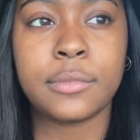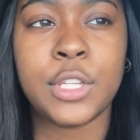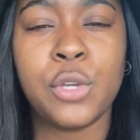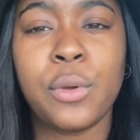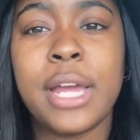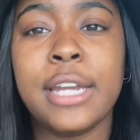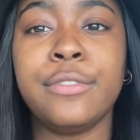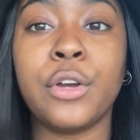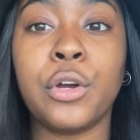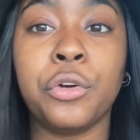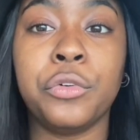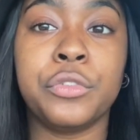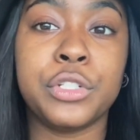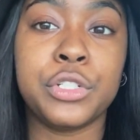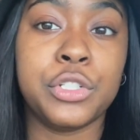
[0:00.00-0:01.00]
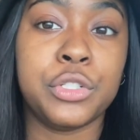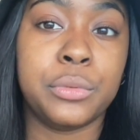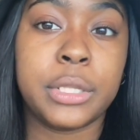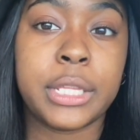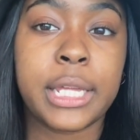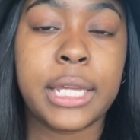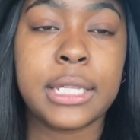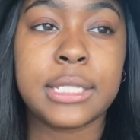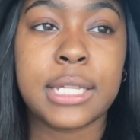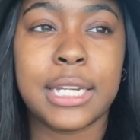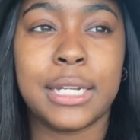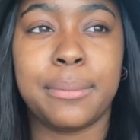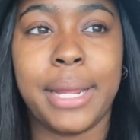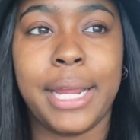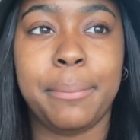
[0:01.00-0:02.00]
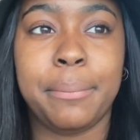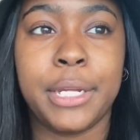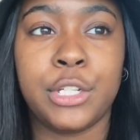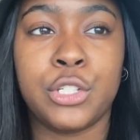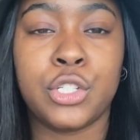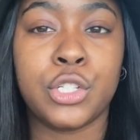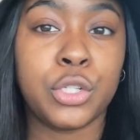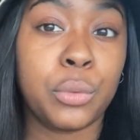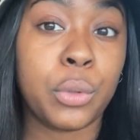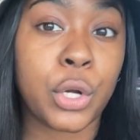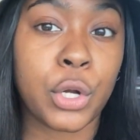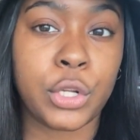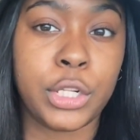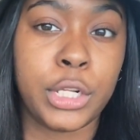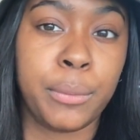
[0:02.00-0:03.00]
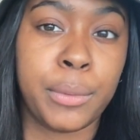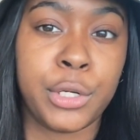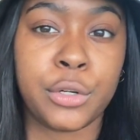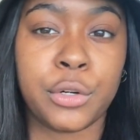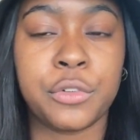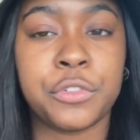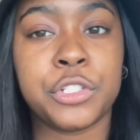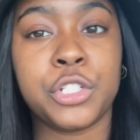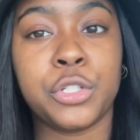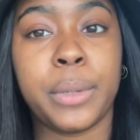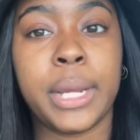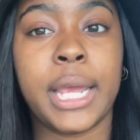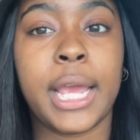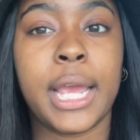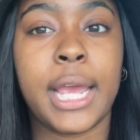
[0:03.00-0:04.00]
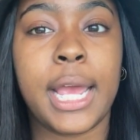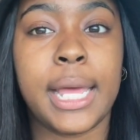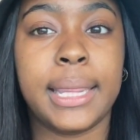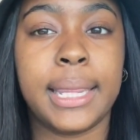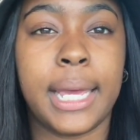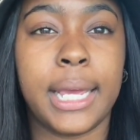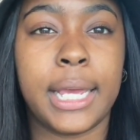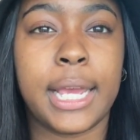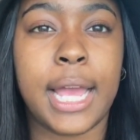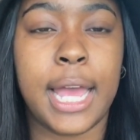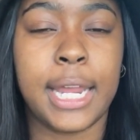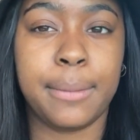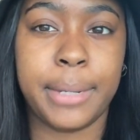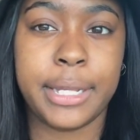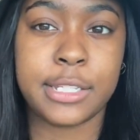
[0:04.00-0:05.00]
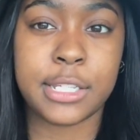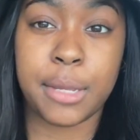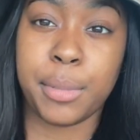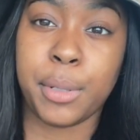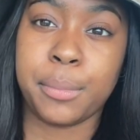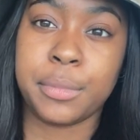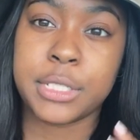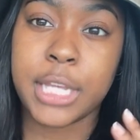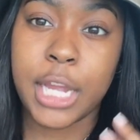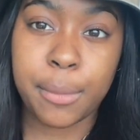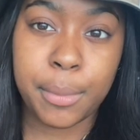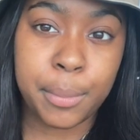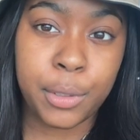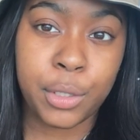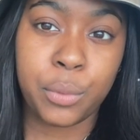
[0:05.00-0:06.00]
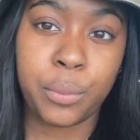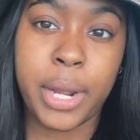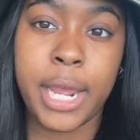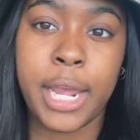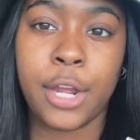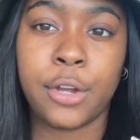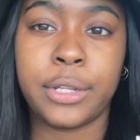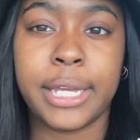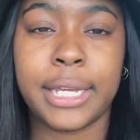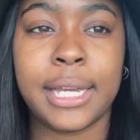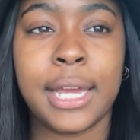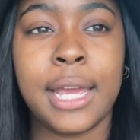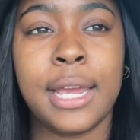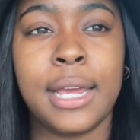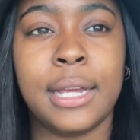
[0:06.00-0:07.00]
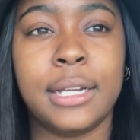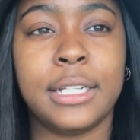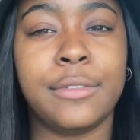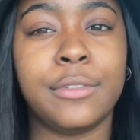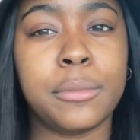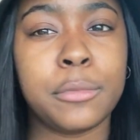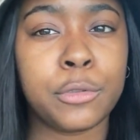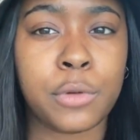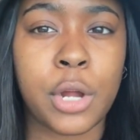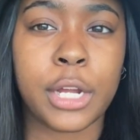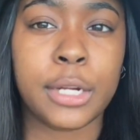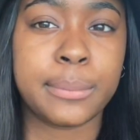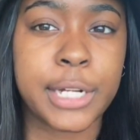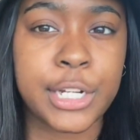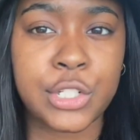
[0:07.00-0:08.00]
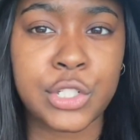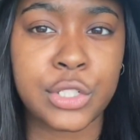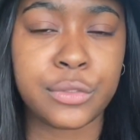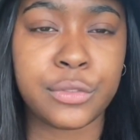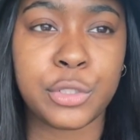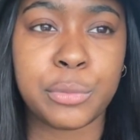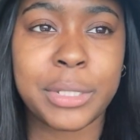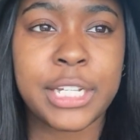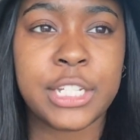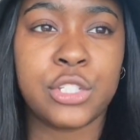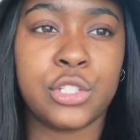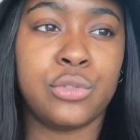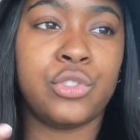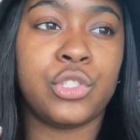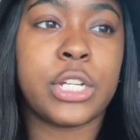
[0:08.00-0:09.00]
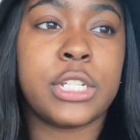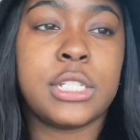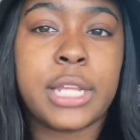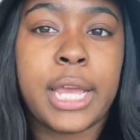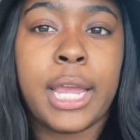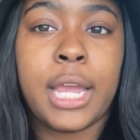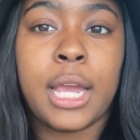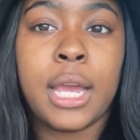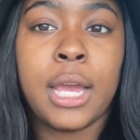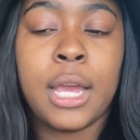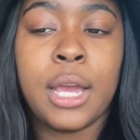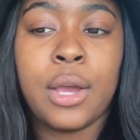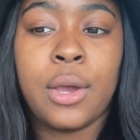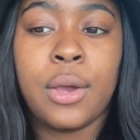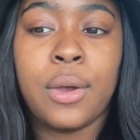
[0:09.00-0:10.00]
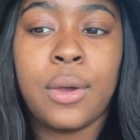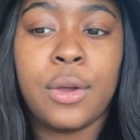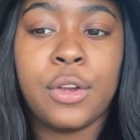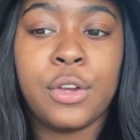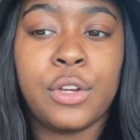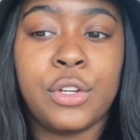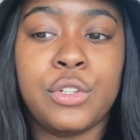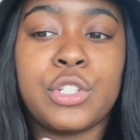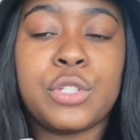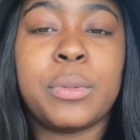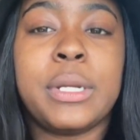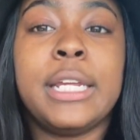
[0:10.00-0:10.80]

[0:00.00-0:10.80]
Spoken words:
kind of overdo things, and it might be too early when you're overdoing it, and like it kind of might scare people away, or like give them the wrong impression of you, because you just want to